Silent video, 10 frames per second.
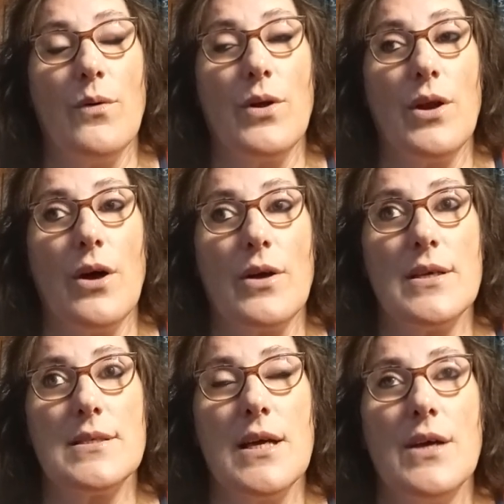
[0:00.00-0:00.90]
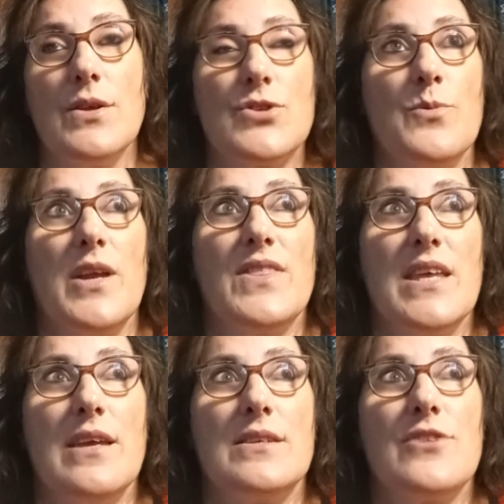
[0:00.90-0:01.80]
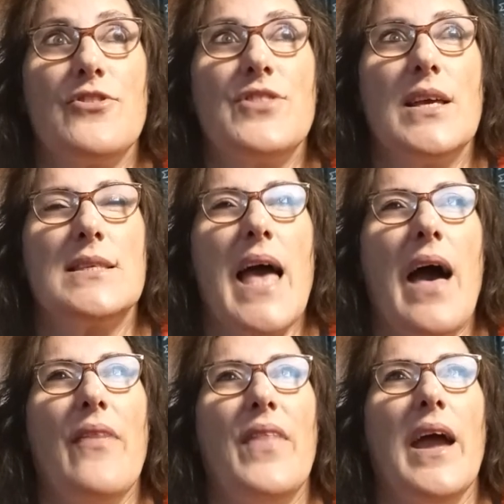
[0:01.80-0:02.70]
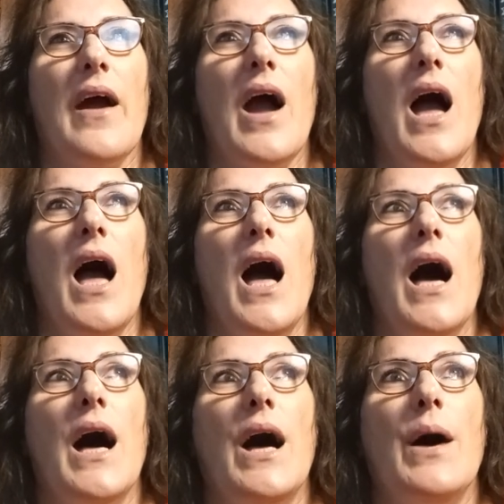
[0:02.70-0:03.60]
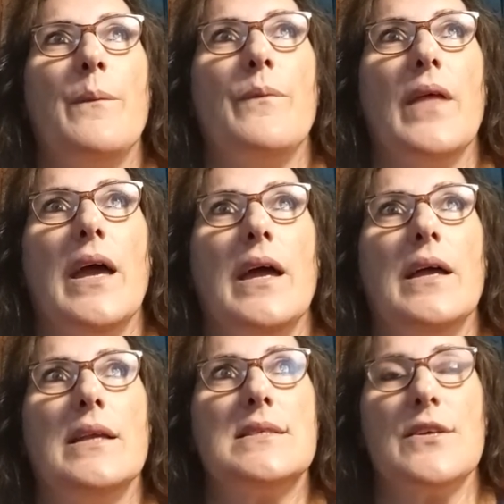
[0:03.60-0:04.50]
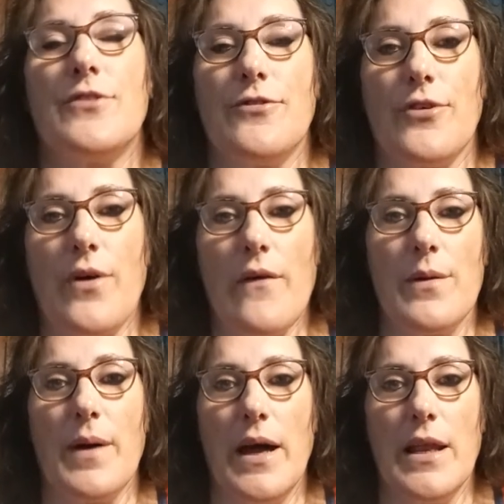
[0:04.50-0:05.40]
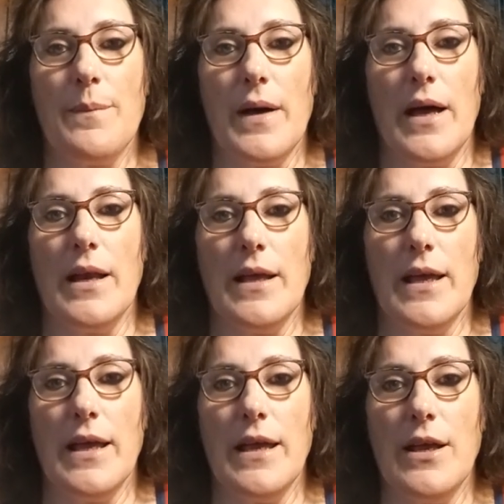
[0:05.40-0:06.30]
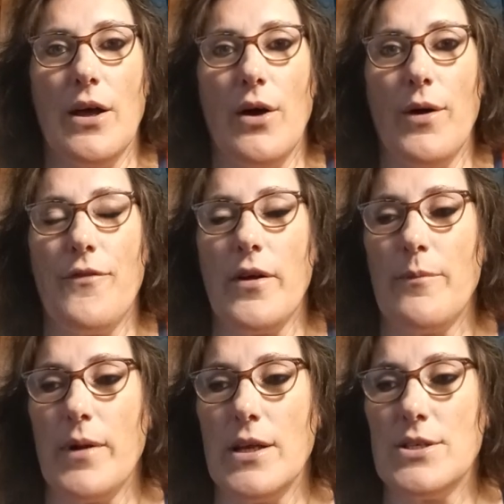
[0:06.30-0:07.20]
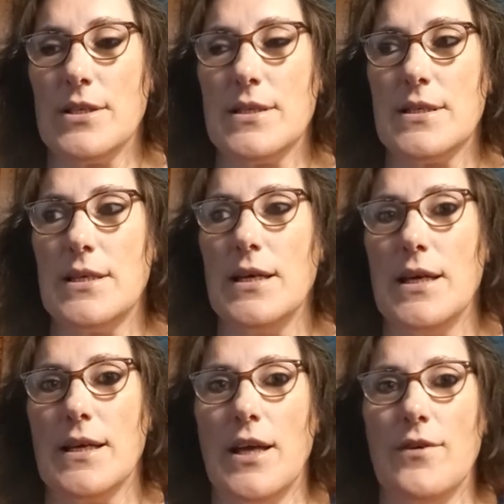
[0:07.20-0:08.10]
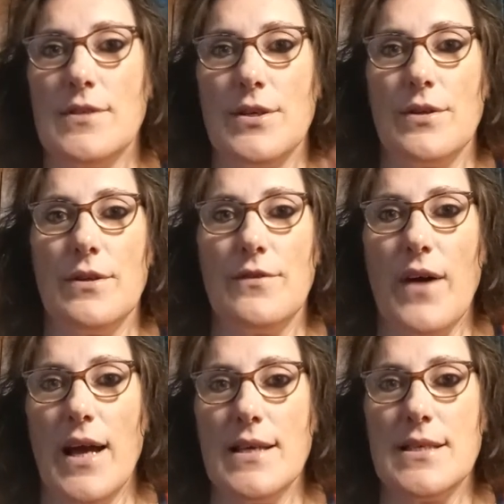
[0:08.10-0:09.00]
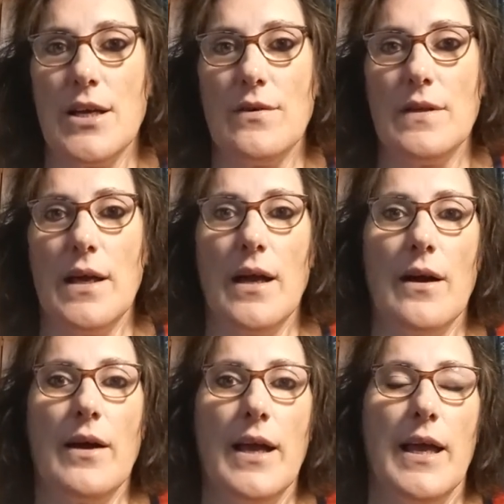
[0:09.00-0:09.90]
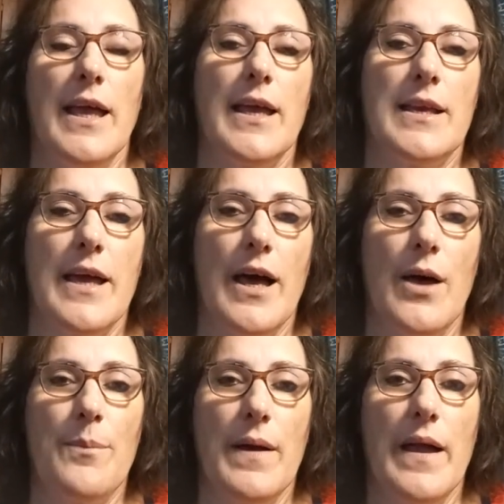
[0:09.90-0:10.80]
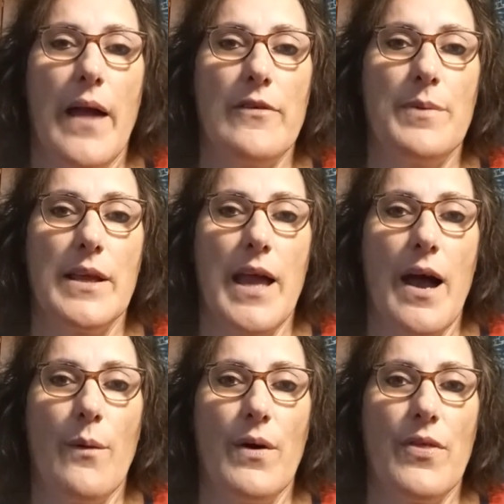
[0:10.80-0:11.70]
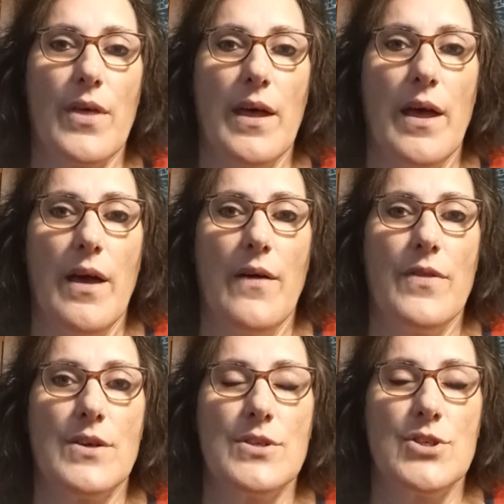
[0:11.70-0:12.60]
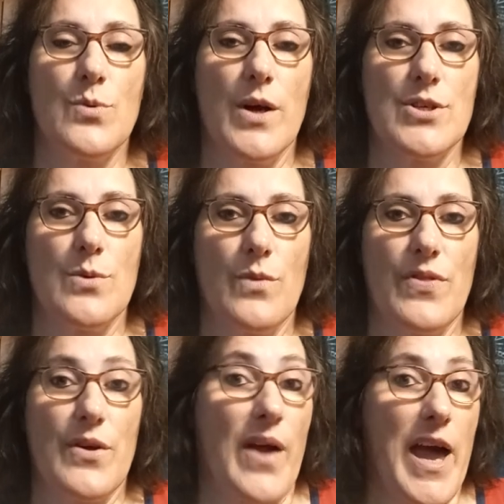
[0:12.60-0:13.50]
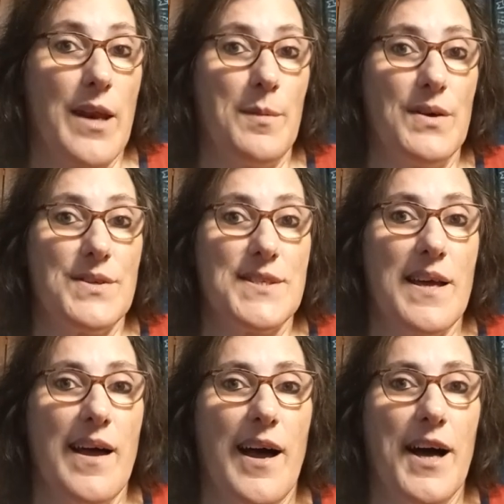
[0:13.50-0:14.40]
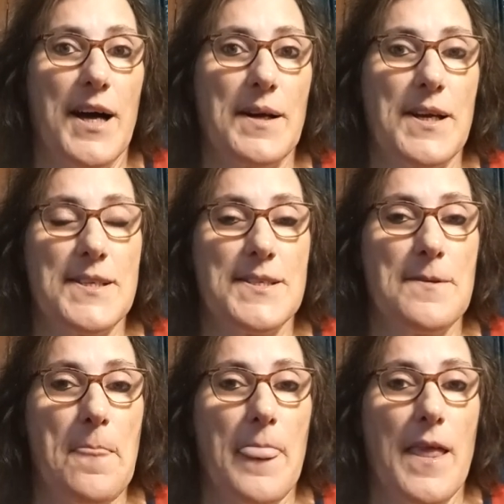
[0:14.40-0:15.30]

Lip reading: you know, because there's so many different things out there, and it's different for everybody, but, you know, if everybody just gives little advice here and there, it can help everybody out with their situation with their animals, because